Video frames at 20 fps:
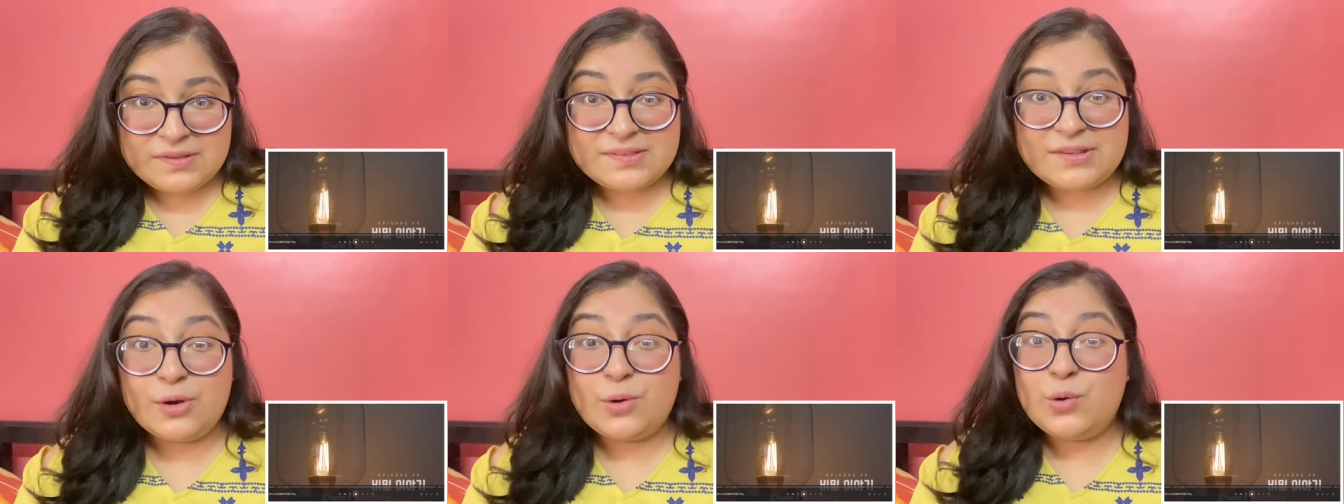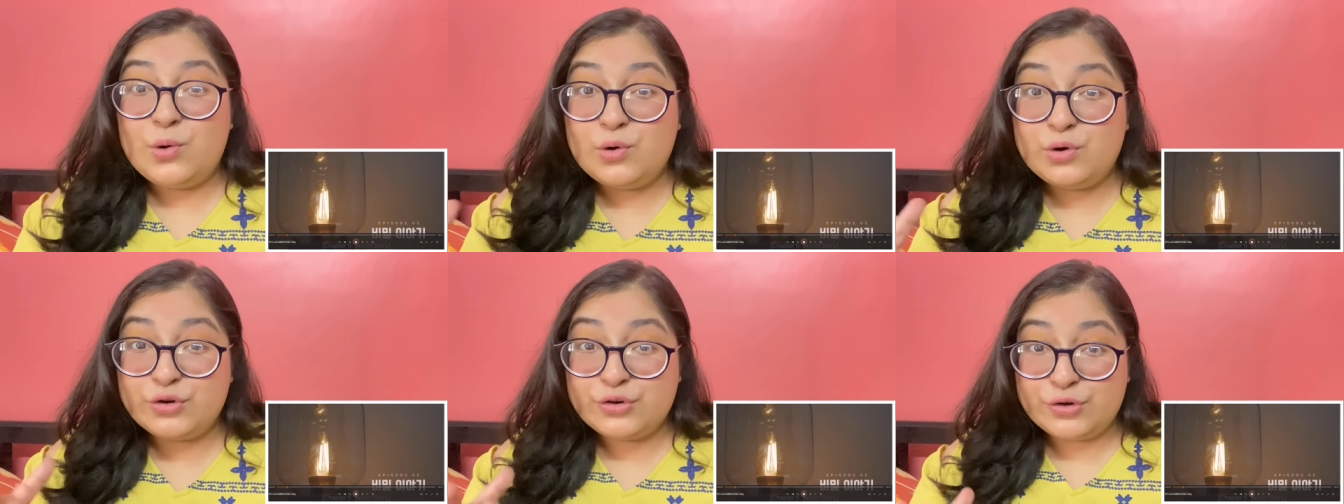
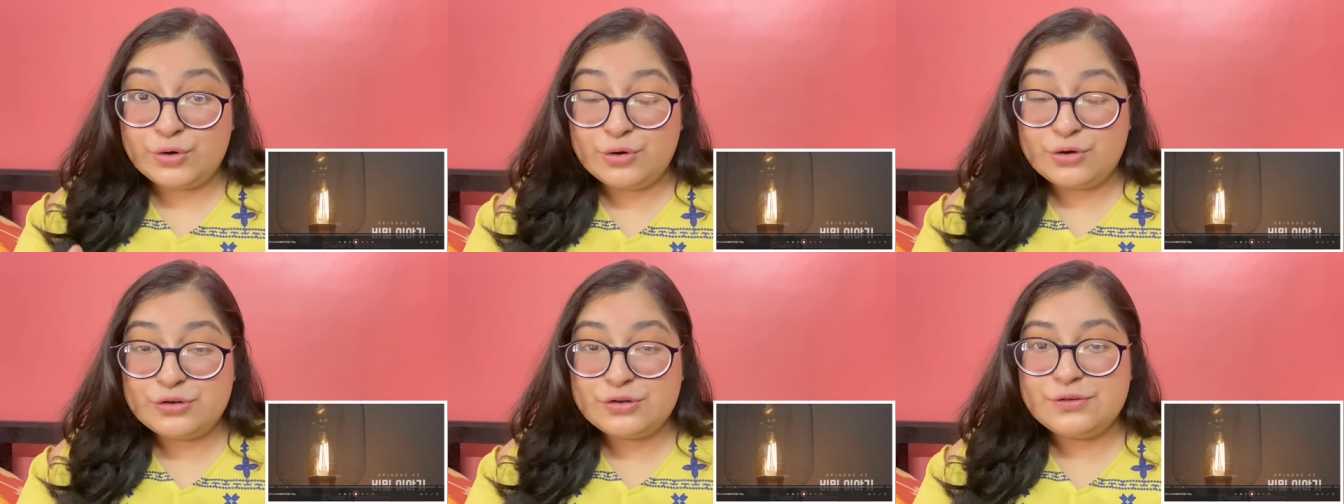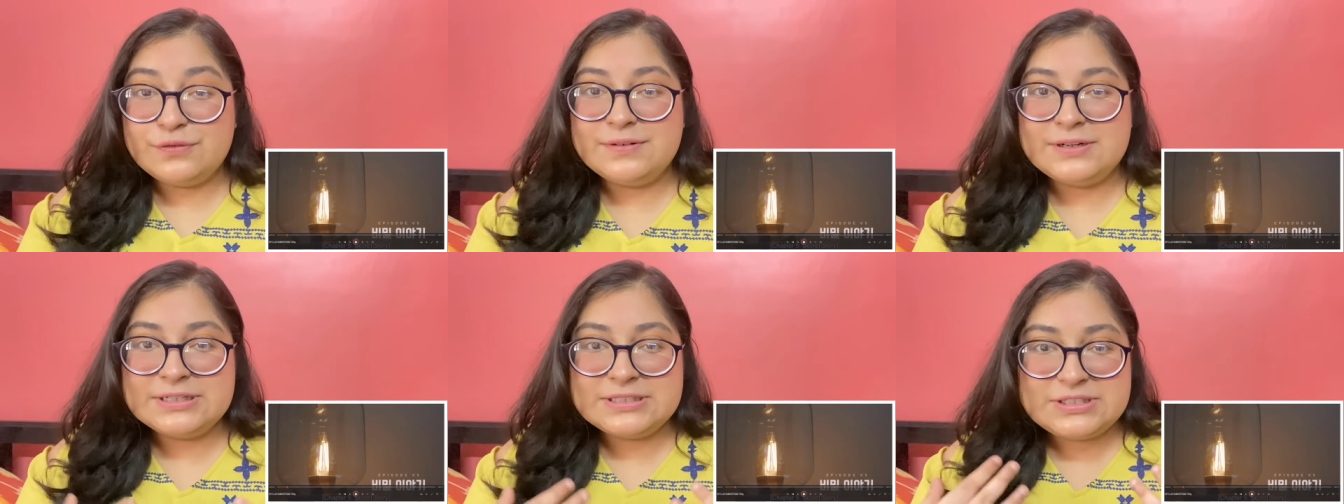Seongho took
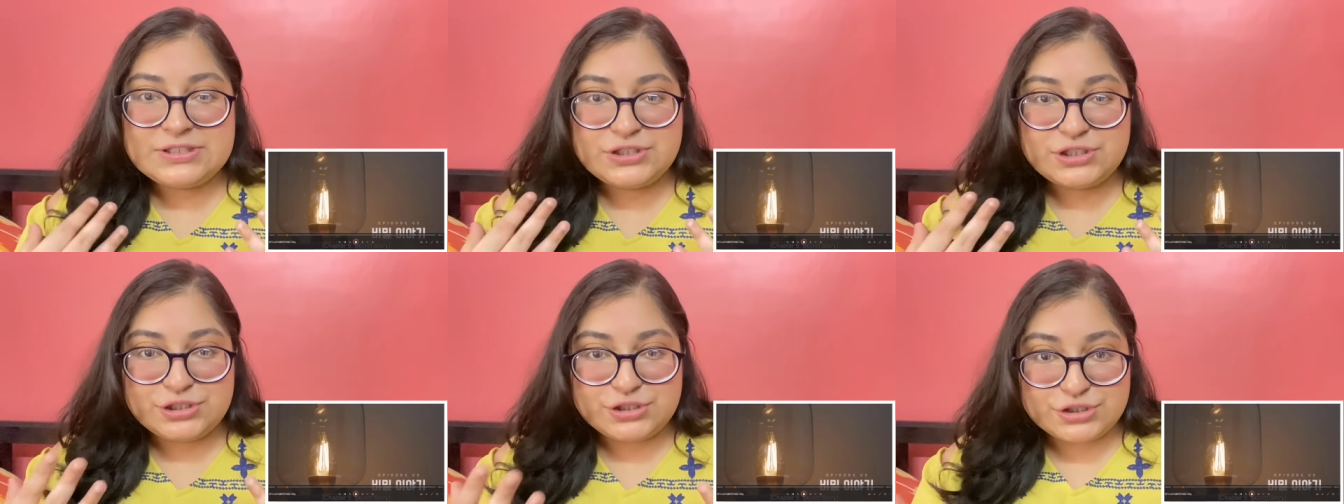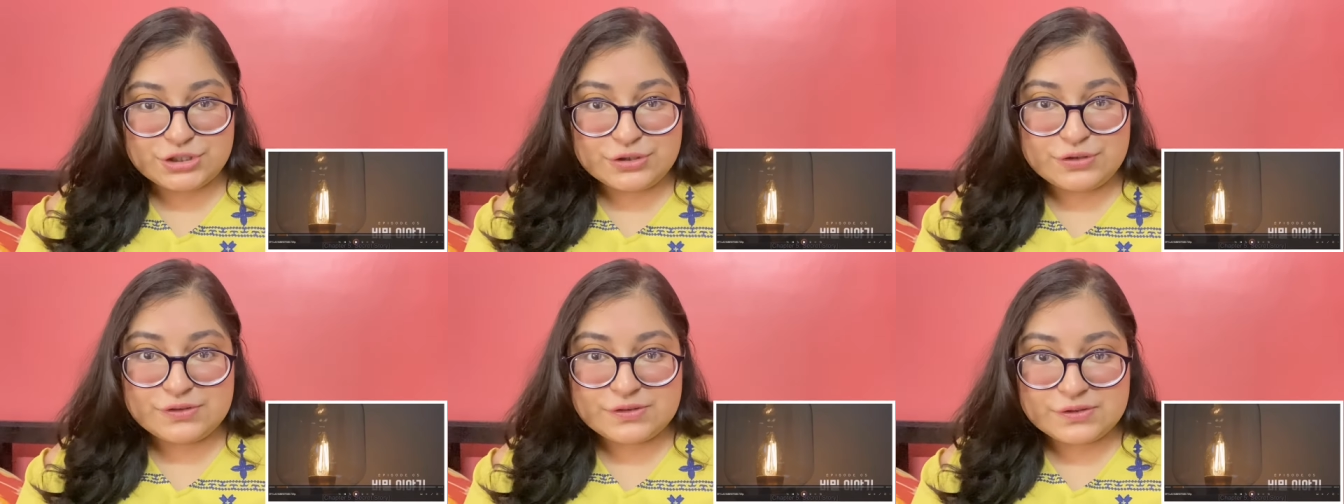towards
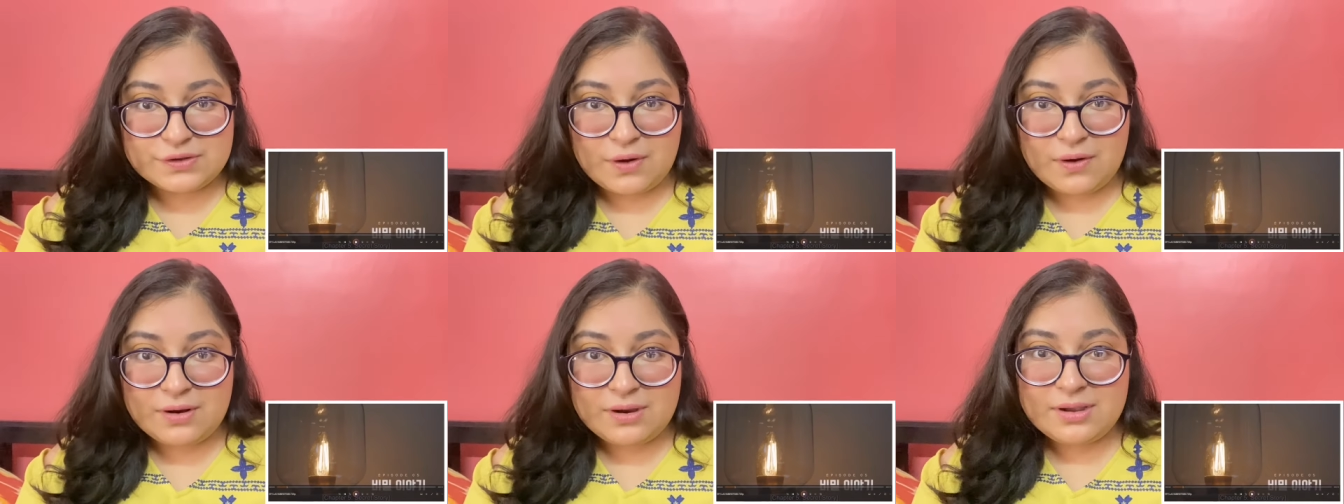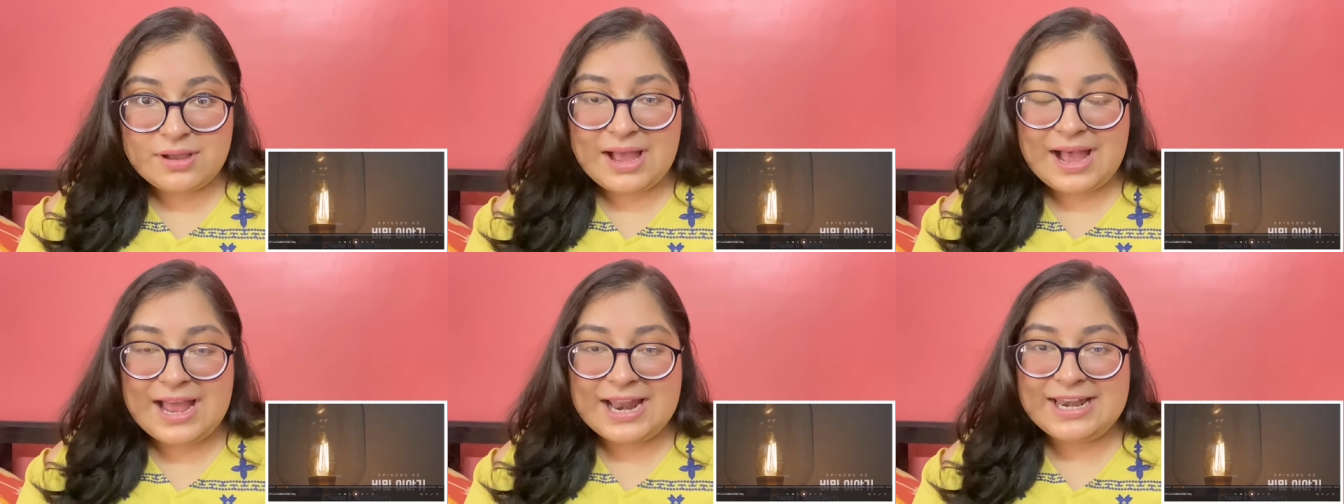
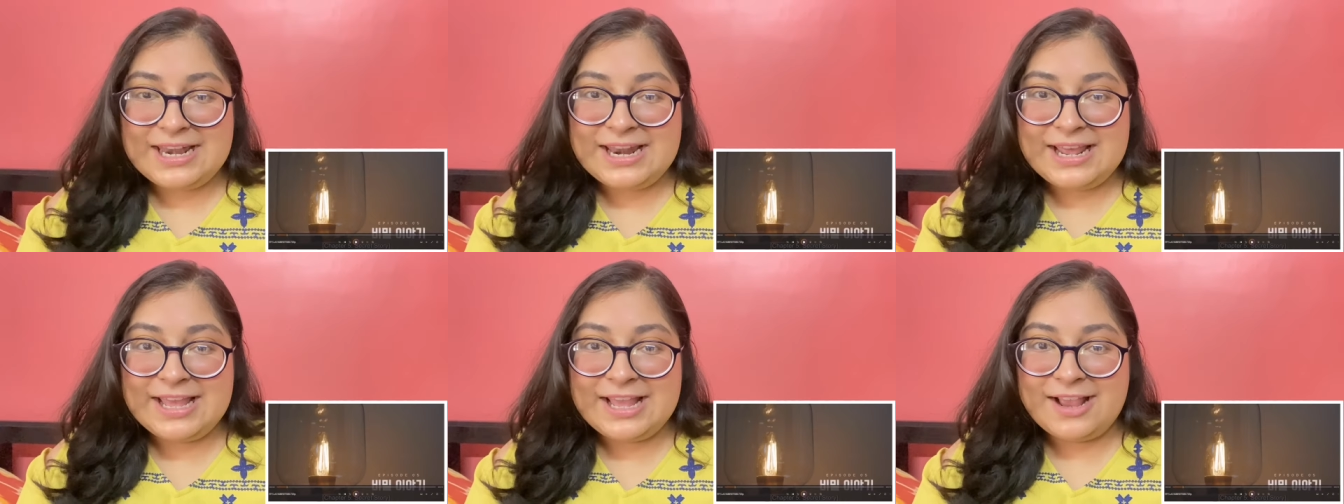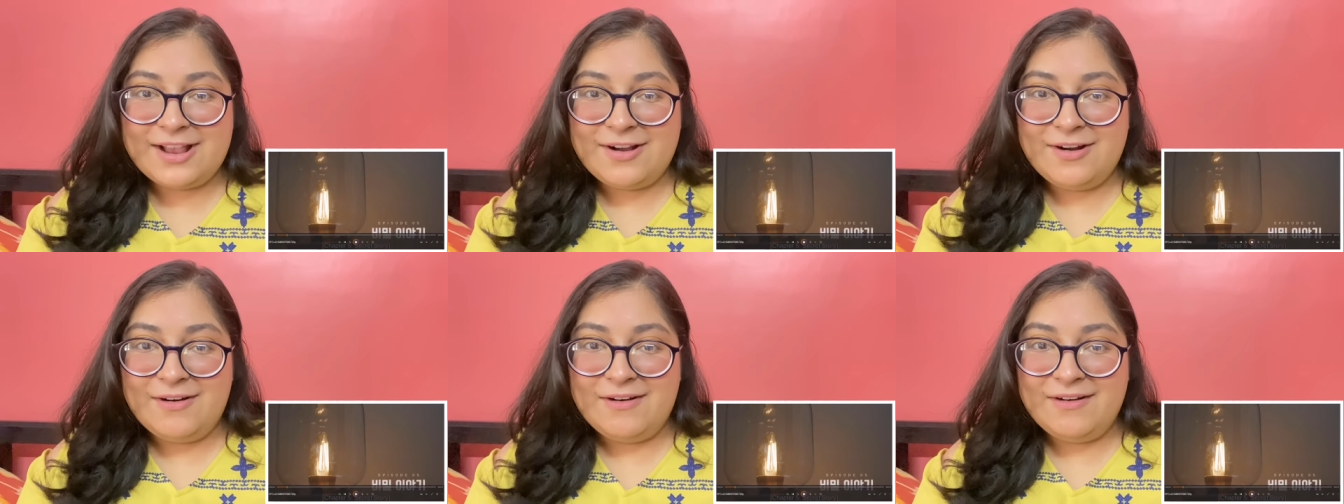Junseong, and
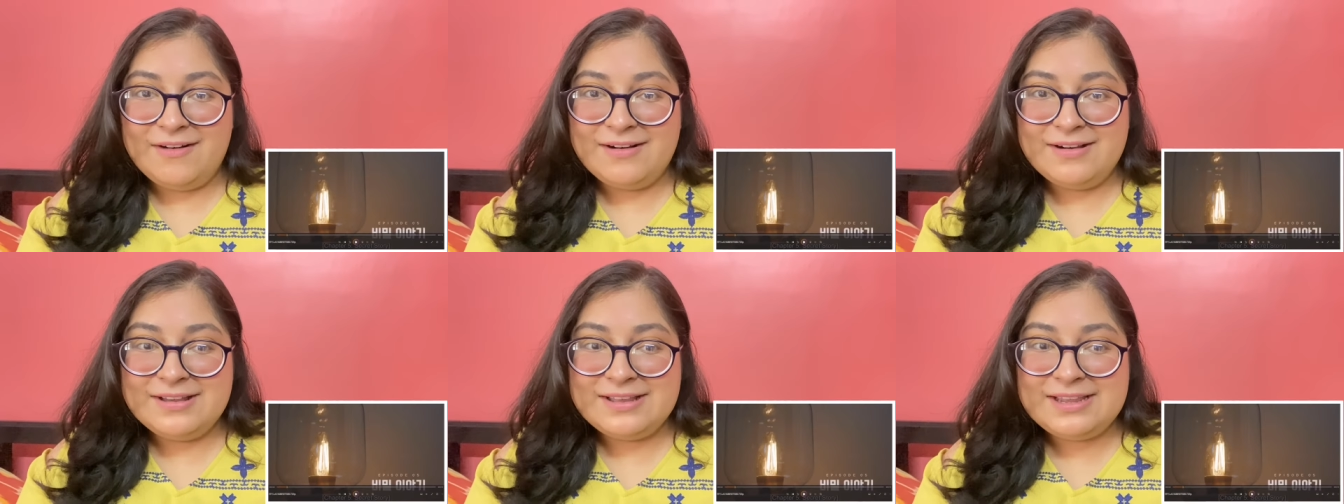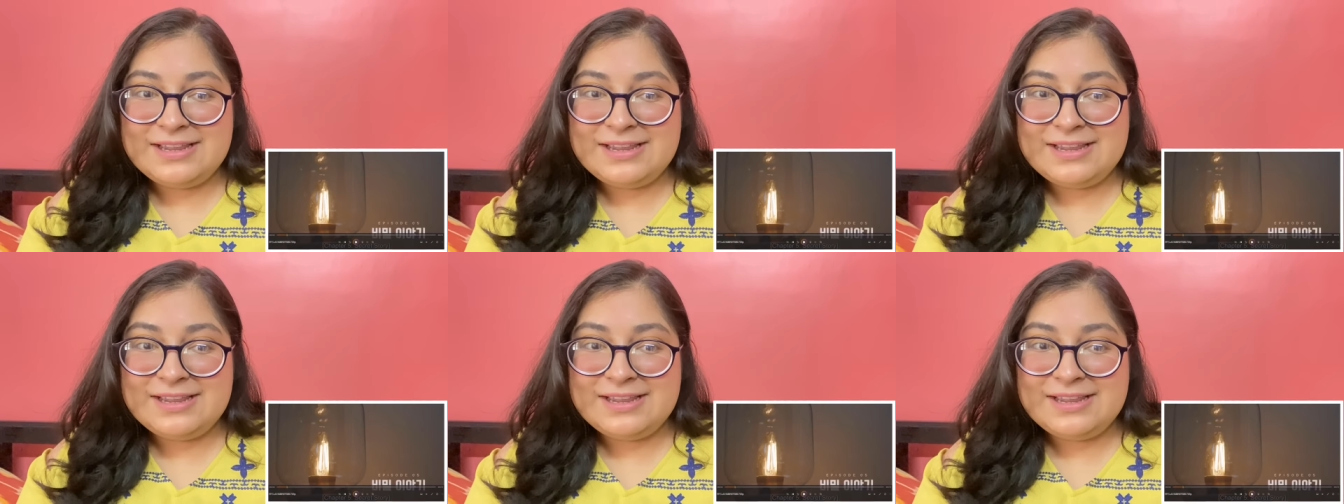like uh,